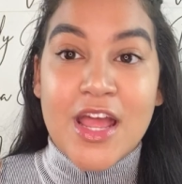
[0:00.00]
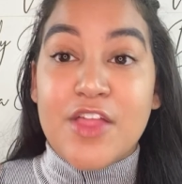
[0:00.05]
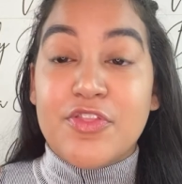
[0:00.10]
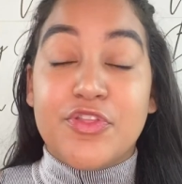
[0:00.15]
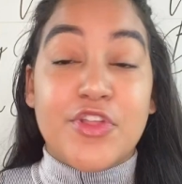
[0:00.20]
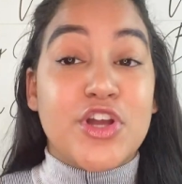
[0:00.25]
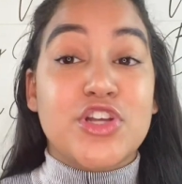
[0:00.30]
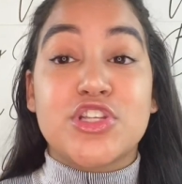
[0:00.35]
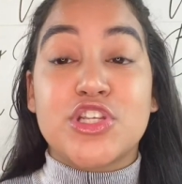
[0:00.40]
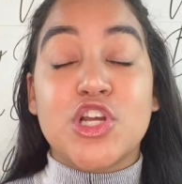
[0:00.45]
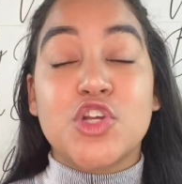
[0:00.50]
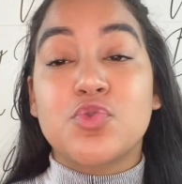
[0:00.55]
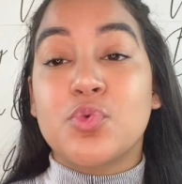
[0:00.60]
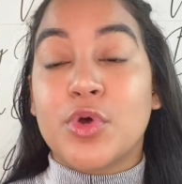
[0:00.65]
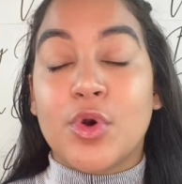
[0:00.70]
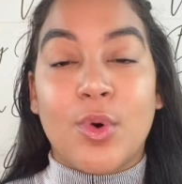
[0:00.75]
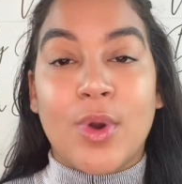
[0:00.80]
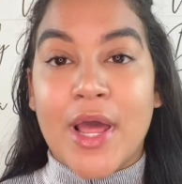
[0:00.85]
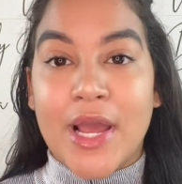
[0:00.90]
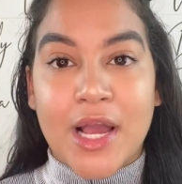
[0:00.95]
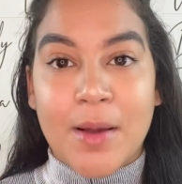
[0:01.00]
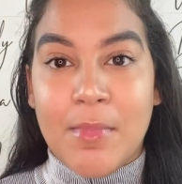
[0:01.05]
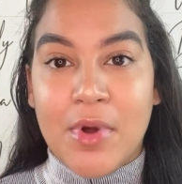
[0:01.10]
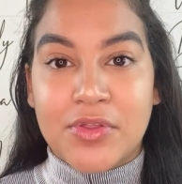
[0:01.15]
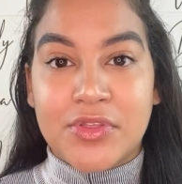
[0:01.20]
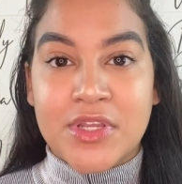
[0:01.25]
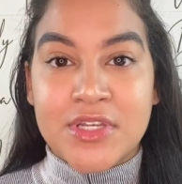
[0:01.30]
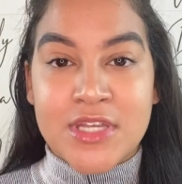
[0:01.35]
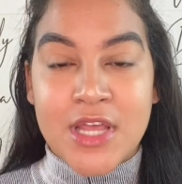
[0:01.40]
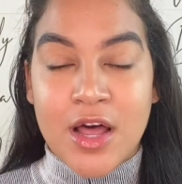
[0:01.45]
There's things we don't like
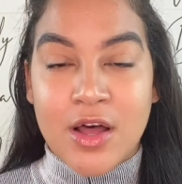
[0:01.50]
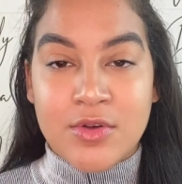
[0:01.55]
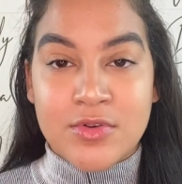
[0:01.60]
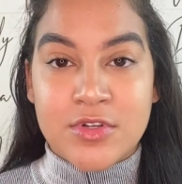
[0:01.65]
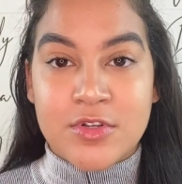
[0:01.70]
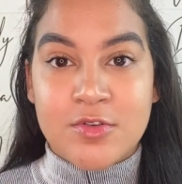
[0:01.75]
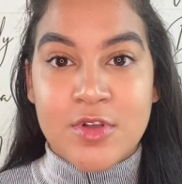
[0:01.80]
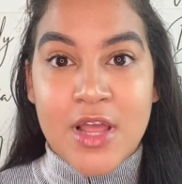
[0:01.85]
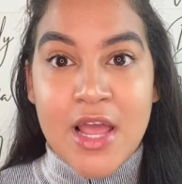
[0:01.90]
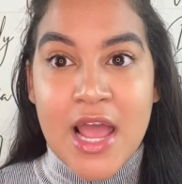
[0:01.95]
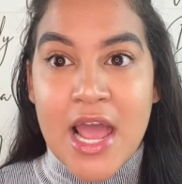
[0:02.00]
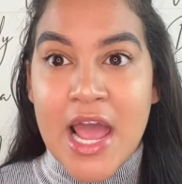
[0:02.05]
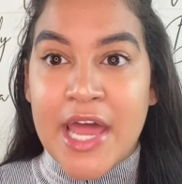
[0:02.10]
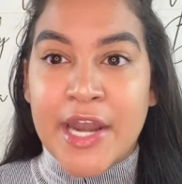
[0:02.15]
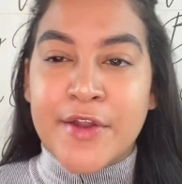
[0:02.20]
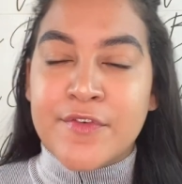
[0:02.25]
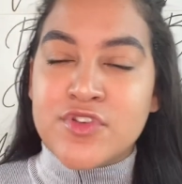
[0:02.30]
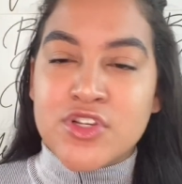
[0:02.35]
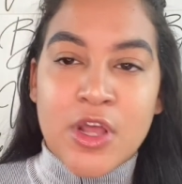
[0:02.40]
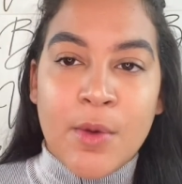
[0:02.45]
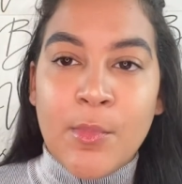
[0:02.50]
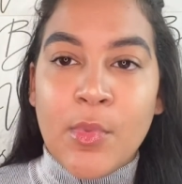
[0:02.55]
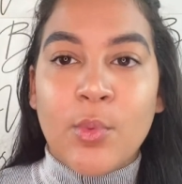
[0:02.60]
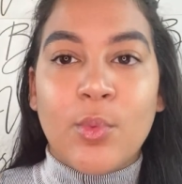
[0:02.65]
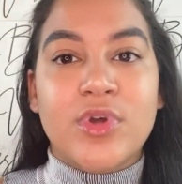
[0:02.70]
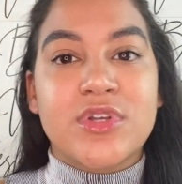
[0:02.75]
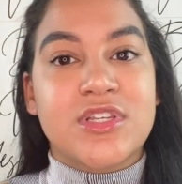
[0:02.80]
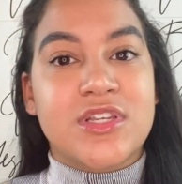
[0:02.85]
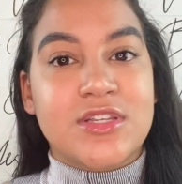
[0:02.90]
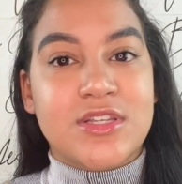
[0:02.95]
about this house. And if someone
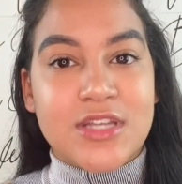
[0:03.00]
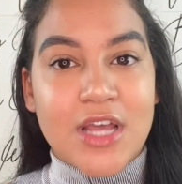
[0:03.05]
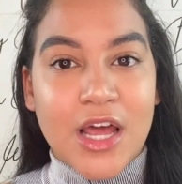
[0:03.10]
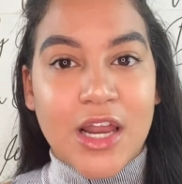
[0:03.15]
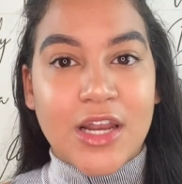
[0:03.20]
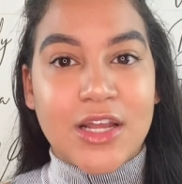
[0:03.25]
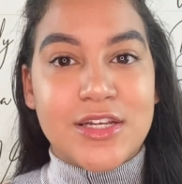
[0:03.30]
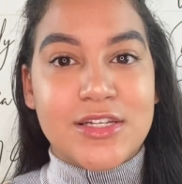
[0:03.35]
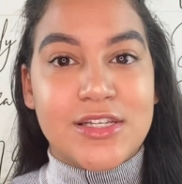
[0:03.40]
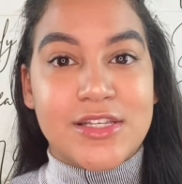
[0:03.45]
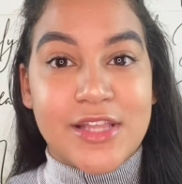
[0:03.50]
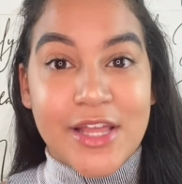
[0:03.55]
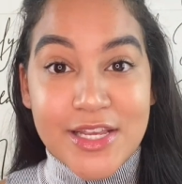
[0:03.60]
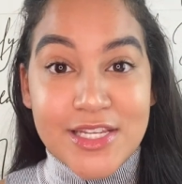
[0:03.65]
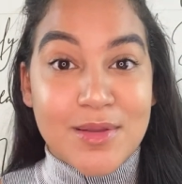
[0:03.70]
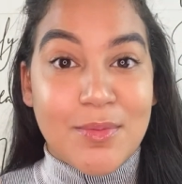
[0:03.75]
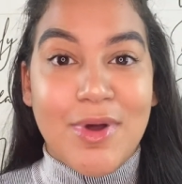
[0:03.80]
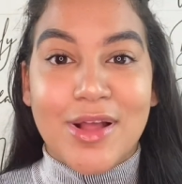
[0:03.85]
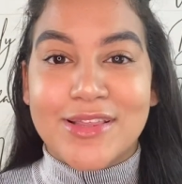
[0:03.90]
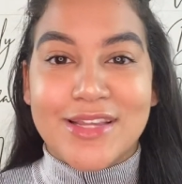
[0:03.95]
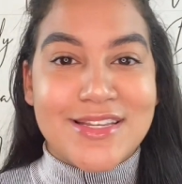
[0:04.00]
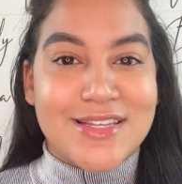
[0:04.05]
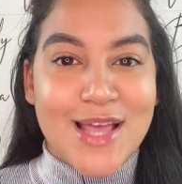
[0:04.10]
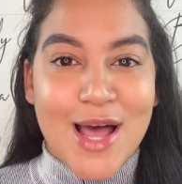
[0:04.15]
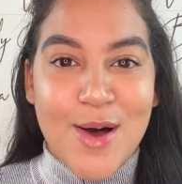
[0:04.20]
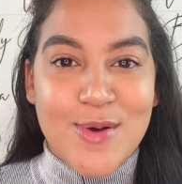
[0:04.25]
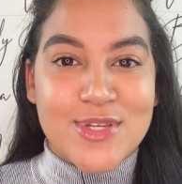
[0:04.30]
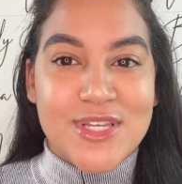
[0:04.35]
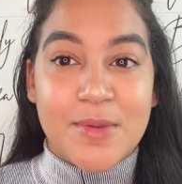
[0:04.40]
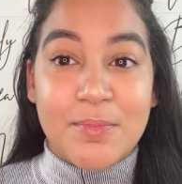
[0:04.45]
was to tell us things about this
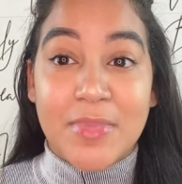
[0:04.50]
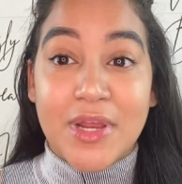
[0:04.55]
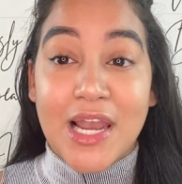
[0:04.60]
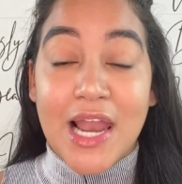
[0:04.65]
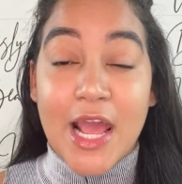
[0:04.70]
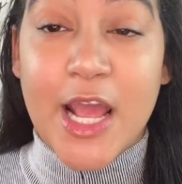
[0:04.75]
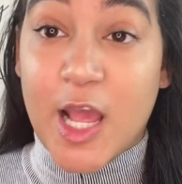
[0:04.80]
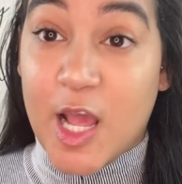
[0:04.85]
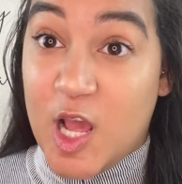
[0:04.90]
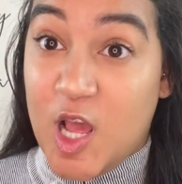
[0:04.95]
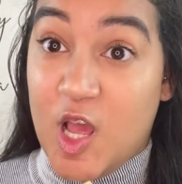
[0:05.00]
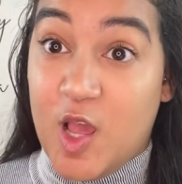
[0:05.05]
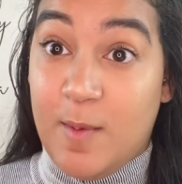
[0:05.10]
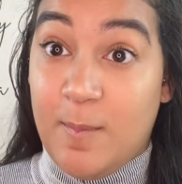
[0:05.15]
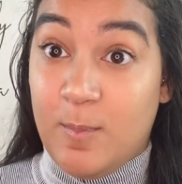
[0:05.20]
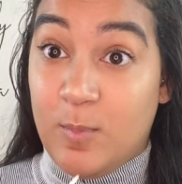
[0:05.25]
house and be like, hey,